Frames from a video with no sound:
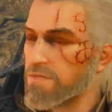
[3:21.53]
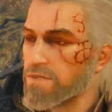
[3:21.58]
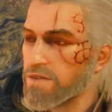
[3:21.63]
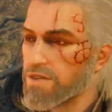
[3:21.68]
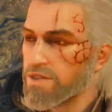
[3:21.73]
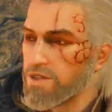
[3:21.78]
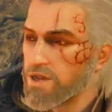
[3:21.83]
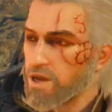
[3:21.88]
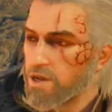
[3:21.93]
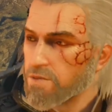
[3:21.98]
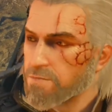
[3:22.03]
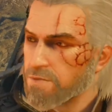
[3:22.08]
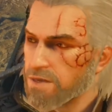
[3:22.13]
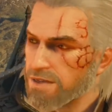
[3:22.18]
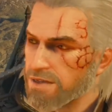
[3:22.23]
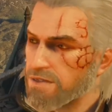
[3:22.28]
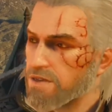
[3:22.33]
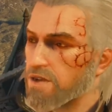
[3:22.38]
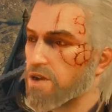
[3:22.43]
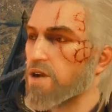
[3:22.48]
Want you to
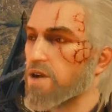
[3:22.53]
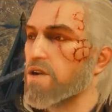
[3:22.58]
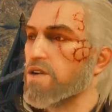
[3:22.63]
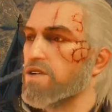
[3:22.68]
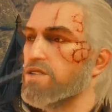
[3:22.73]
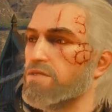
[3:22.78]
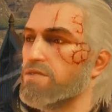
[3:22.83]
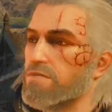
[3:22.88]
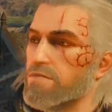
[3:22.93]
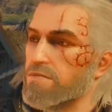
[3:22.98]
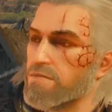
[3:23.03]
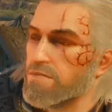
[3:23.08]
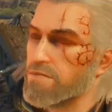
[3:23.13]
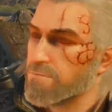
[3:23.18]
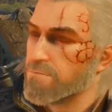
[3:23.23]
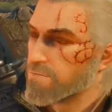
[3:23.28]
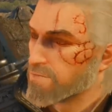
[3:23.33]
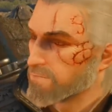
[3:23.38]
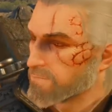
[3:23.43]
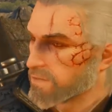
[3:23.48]
open a door,
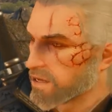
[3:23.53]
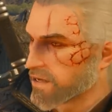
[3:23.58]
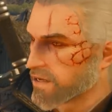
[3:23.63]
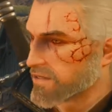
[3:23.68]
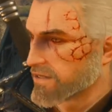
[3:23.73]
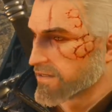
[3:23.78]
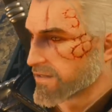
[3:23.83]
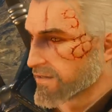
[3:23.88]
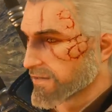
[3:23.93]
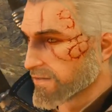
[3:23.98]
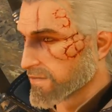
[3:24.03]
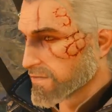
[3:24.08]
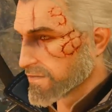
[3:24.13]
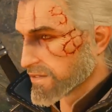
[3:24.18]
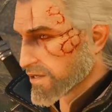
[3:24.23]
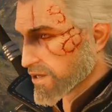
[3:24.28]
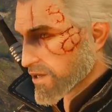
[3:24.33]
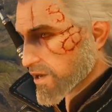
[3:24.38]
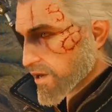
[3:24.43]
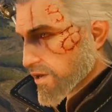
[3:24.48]
permanently,
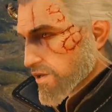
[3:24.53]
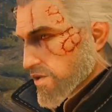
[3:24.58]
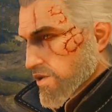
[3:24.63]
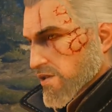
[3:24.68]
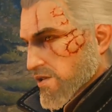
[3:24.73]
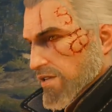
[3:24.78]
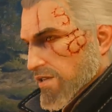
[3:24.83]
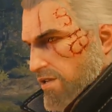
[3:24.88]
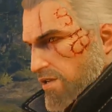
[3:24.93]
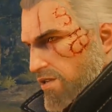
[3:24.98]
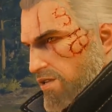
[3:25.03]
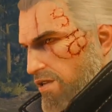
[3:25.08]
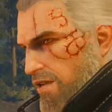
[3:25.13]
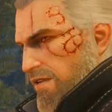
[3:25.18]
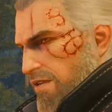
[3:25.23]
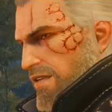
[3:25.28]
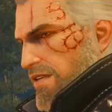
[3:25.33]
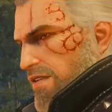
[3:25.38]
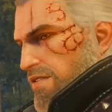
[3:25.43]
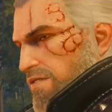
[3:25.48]
so it won't
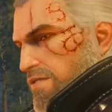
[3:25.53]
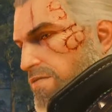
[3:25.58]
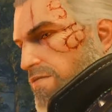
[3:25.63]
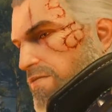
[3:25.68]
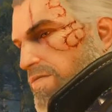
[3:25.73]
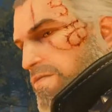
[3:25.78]
close again.